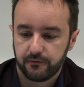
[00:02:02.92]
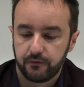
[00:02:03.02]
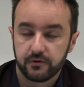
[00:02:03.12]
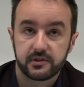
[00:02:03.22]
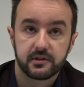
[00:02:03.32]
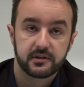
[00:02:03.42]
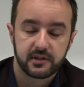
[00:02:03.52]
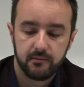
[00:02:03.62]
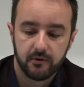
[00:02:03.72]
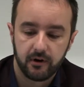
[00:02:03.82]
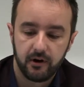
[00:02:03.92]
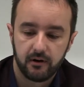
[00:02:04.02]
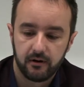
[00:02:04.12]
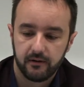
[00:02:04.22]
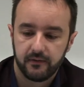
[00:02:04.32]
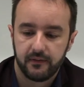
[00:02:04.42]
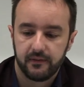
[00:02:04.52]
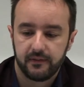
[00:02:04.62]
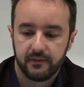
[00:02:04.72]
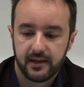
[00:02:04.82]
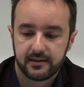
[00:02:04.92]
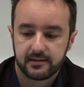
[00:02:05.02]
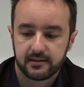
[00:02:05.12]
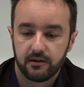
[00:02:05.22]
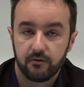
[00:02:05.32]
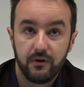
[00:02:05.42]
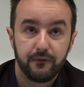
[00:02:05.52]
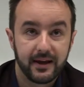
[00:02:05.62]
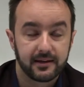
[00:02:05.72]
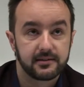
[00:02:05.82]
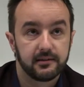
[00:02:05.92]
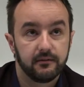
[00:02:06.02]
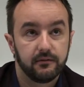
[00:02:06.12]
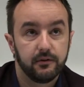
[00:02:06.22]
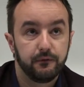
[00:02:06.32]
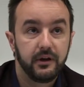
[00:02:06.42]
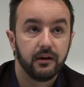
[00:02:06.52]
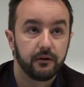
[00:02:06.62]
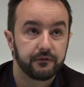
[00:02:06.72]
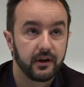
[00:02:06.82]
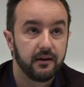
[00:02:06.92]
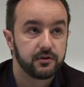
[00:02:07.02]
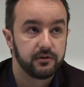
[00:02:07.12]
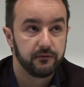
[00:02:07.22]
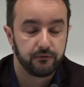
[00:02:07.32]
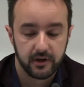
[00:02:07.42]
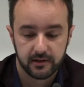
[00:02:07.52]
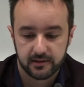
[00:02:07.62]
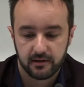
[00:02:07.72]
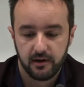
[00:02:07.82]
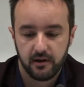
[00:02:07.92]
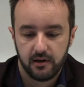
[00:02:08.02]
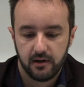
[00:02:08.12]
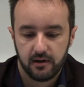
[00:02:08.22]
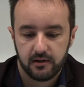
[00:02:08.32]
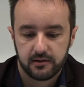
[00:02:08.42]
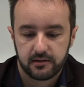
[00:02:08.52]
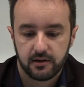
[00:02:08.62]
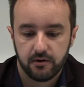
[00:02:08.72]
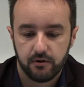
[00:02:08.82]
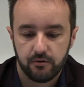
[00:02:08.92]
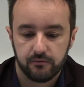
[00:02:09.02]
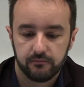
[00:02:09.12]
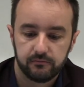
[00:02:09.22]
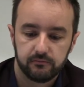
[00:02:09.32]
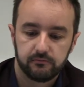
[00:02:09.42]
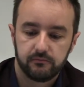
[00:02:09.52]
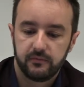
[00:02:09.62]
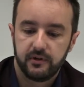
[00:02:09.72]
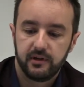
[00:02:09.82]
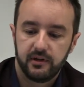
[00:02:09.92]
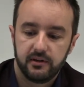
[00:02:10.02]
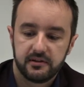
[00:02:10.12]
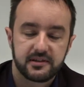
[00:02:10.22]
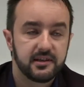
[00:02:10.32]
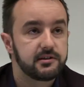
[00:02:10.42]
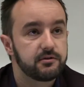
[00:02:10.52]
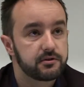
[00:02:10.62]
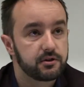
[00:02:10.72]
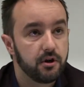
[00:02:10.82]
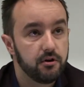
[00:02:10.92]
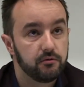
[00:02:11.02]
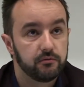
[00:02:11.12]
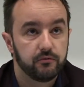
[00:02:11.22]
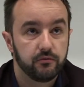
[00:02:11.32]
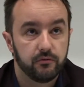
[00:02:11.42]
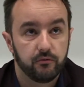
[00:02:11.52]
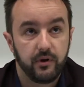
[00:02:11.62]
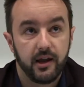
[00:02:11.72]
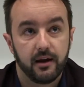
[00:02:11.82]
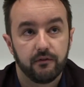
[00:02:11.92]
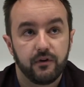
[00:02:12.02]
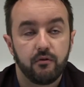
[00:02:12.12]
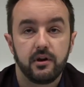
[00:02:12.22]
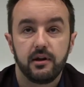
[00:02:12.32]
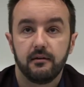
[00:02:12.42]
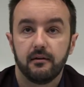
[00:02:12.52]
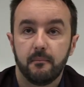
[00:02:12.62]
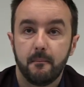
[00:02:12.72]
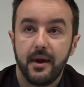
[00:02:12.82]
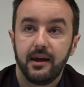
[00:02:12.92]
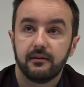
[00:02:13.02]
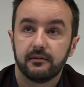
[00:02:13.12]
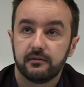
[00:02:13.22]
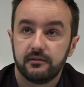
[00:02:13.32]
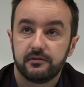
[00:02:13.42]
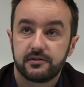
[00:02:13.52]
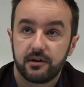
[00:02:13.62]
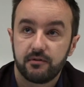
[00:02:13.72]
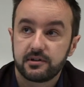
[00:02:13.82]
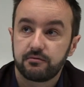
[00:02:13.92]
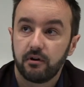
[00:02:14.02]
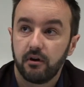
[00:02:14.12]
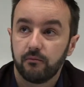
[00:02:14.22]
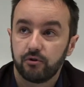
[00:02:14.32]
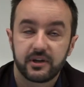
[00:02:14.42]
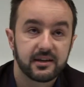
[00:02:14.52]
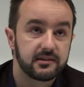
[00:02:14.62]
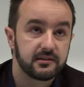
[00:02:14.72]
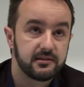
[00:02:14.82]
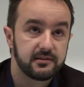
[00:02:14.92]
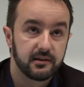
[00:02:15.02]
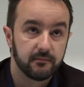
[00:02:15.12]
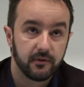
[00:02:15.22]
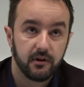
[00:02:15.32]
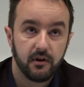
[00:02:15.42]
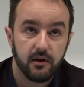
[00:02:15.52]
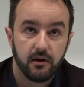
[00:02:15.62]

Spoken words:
is the first schema here that reflects the field of television in France. So 6 years ago, we had a very main terrestrial broadcasting system